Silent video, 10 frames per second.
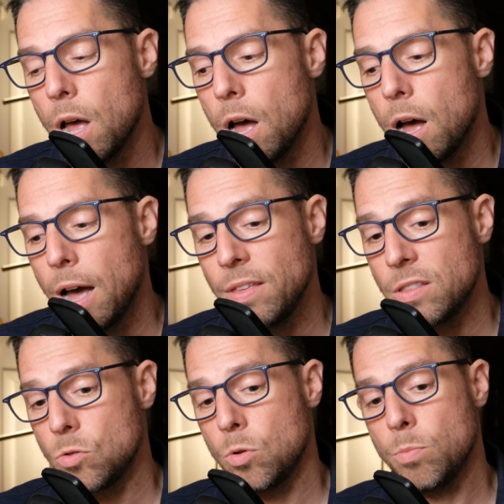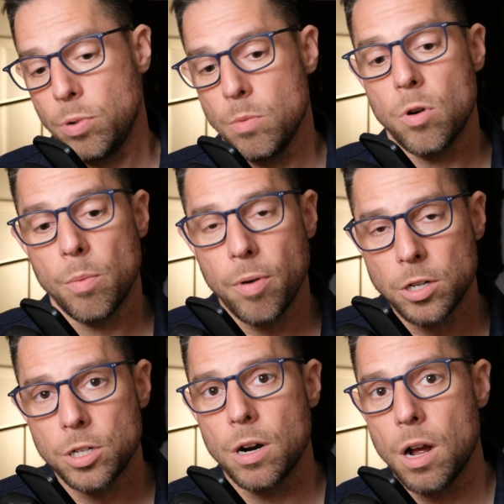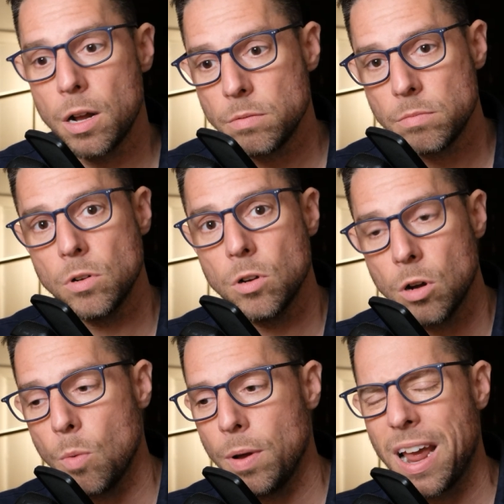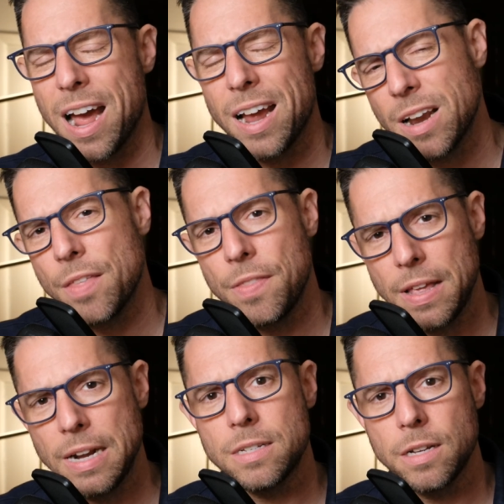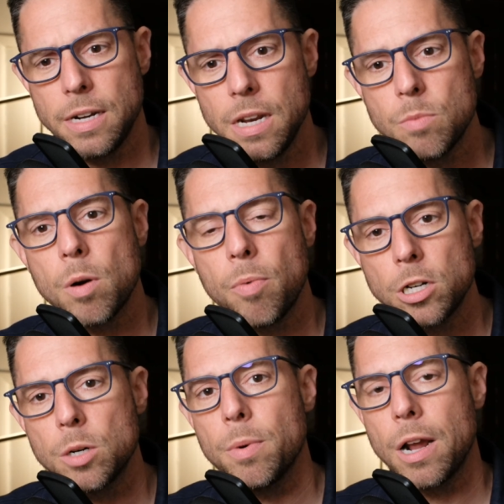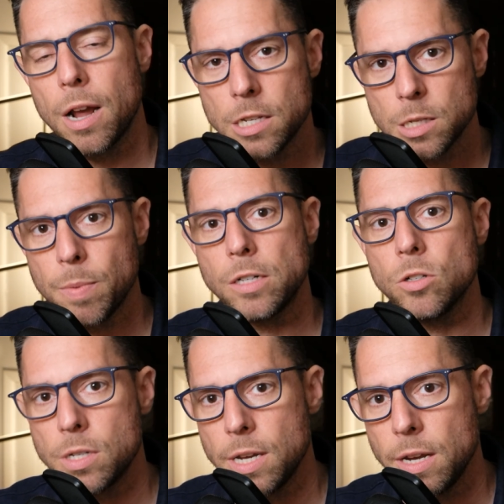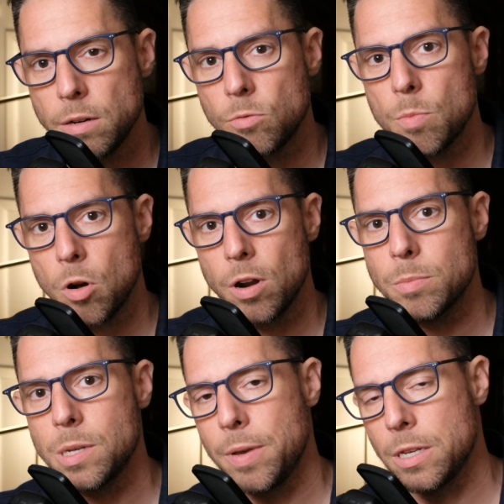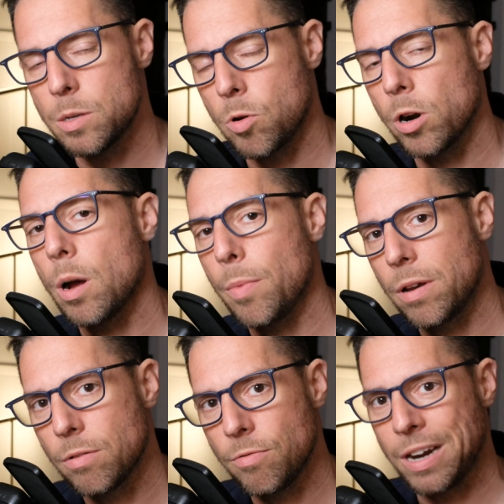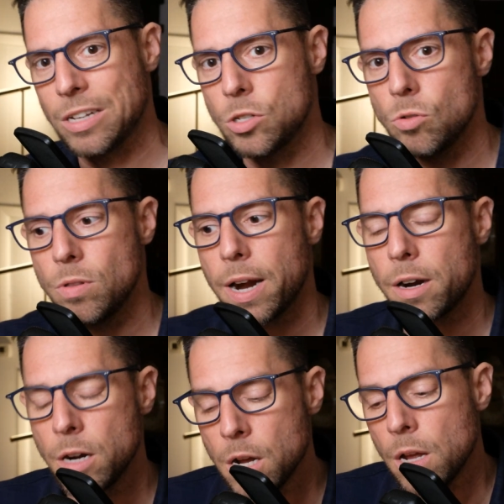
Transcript: Uh, I think this will put more pressure on uh, OpenAI. Not that they necessarily needed more pressure, but I, I suspect you'll see remote MCP support coming very soon there.